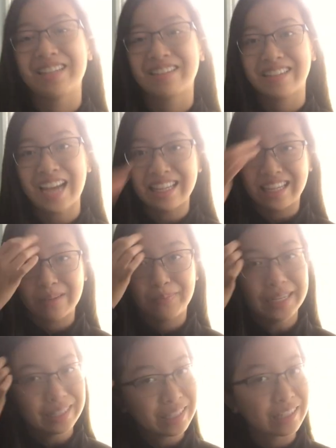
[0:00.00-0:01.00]
so yeah, they
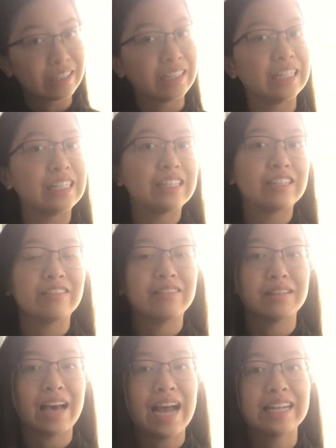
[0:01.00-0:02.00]
appear to turn
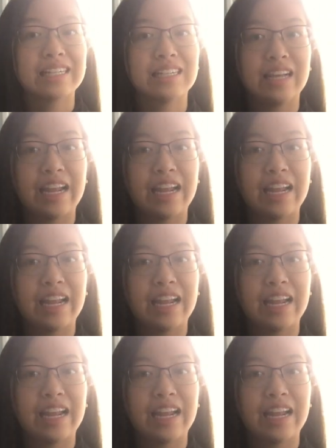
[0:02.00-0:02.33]
into that,